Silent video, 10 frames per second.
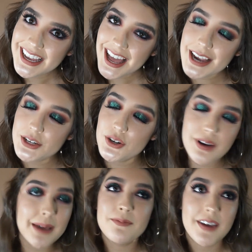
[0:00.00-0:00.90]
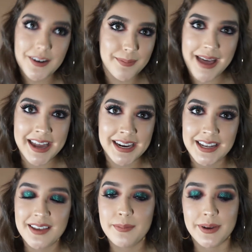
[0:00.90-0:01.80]
I know I'm very bad at
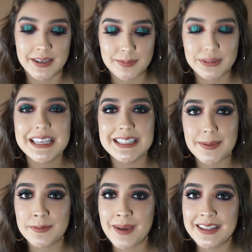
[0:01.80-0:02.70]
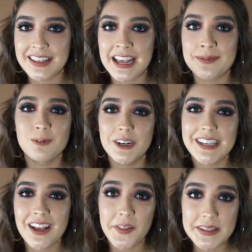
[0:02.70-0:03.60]
it, but please keep in mind that I'm
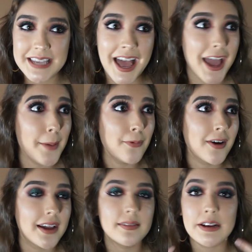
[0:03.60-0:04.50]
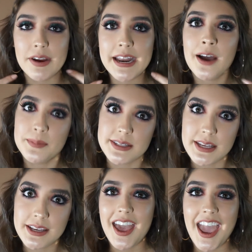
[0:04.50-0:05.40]
working all the time, or right now I'm sick,